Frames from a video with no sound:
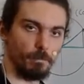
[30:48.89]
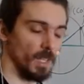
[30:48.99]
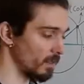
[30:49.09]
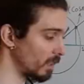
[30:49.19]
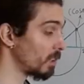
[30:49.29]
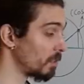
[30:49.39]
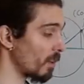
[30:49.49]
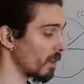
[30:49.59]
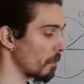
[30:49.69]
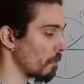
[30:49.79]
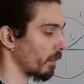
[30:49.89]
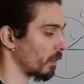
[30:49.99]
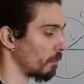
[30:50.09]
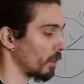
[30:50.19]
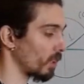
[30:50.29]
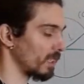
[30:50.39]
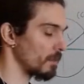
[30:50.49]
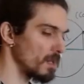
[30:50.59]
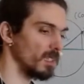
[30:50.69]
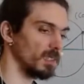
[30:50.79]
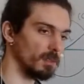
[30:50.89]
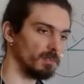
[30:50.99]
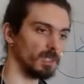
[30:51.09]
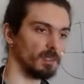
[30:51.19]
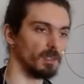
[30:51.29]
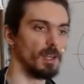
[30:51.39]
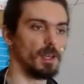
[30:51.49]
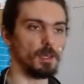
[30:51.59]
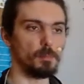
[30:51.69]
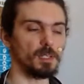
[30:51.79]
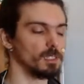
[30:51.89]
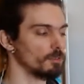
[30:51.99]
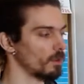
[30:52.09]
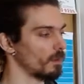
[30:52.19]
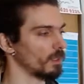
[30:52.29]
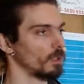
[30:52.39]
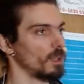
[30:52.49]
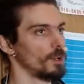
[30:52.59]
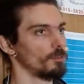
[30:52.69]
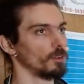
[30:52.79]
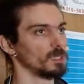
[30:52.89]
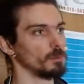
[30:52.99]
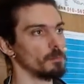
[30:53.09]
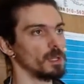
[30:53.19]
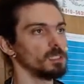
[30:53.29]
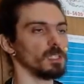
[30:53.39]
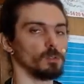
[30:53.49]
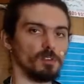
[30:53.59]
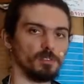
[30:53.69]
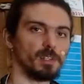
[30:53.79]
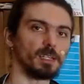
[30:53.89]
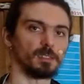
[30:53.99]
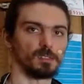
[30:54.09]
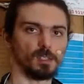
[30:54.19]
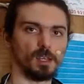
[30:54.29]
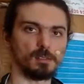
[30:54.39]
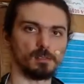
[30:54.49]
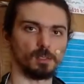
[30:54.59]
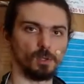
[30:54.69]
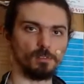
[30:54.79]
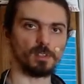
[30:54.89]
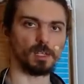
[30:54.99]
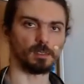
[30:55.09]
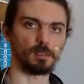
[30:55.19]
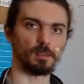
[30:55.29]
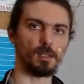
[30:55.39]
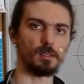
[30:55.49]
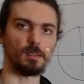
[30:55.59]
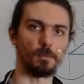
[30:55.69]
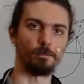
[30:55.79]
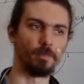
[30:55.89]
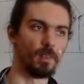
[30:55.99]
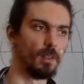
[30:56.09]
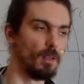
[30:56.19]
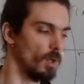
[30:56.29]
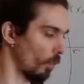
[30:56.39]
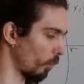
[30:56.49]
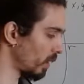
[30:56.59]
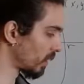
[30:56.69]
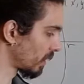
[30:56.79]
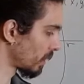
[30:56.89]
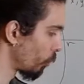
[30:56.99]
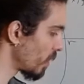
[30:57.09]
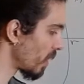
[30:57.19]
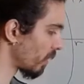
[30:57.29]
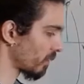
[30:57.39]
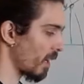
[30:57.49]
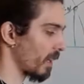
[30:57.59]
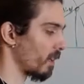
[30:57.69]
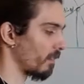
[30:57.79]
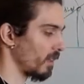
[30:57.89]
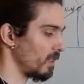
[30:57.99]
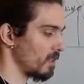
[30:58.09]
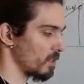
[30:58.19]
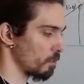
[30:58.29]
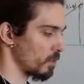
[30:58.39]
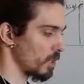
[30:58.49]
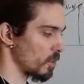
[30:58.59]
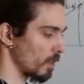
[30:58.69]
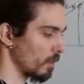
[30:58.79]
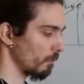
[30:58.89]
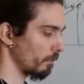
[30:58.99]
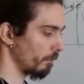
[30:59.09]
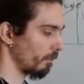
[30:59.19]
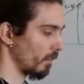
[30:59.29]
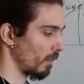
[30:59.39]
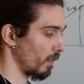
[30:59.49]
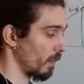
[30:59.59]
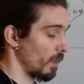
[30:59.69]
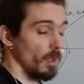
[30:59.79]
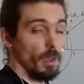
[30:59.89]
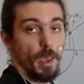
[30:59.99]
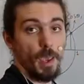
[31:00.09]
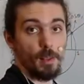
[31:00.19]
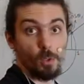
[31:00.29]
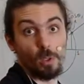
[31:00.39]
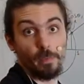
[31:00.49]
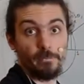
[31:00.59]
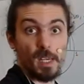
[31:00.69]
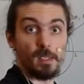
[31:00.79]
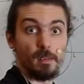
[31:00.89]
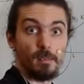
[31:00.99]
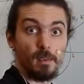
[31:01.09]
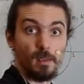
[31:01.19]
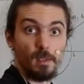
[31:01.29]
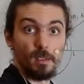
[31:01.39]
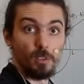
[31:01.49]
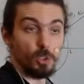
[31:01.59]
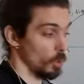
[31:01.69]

This is very important because it means something, it means the following. For example, imagine that you have an exercise. You have an exercise with some weird triangle in this position and you don't like it. So you